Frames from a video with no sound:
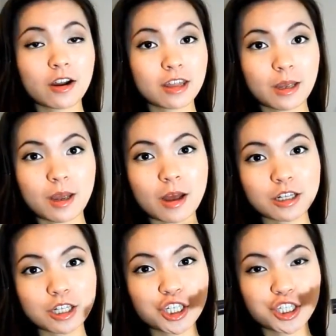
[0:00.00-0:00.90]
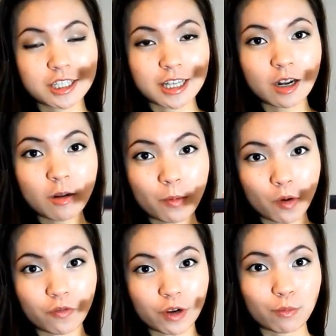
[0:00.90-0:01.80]
They are the
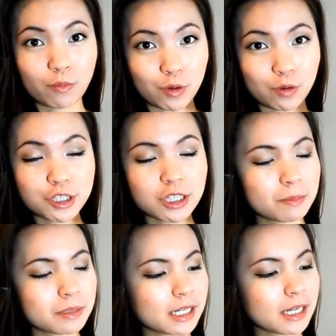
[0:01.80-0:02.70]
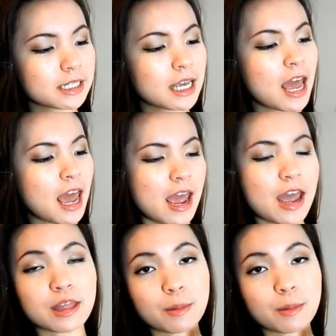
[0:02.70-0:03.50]
Shiseido Perfect Rouge lipsticks